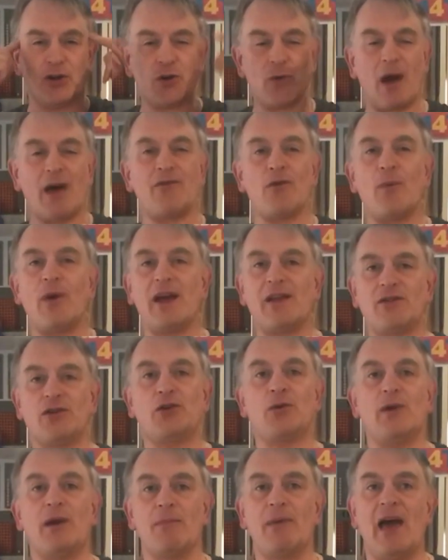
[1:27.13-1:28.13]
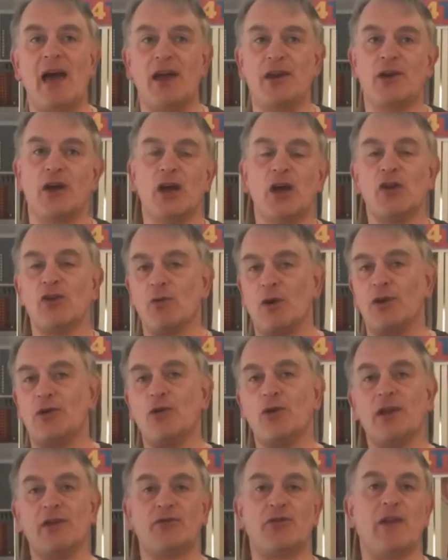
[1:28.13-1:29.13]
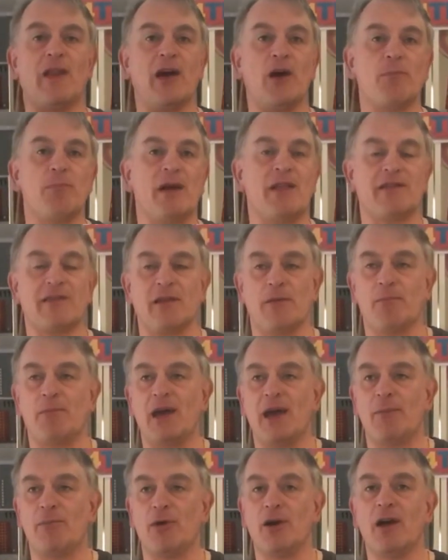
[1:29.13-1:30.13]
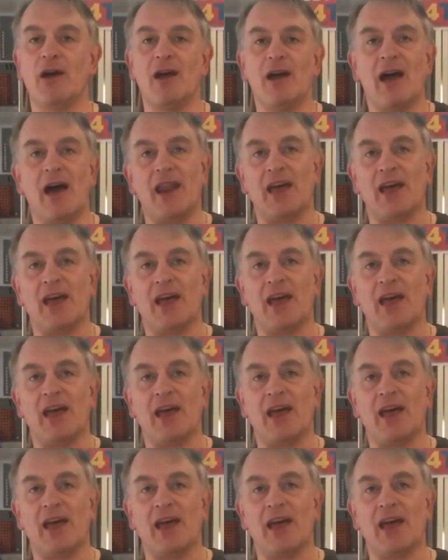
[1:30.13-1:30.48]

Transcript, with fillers: Do I have a way to do it in my head so I don't have to rely on pencil and paper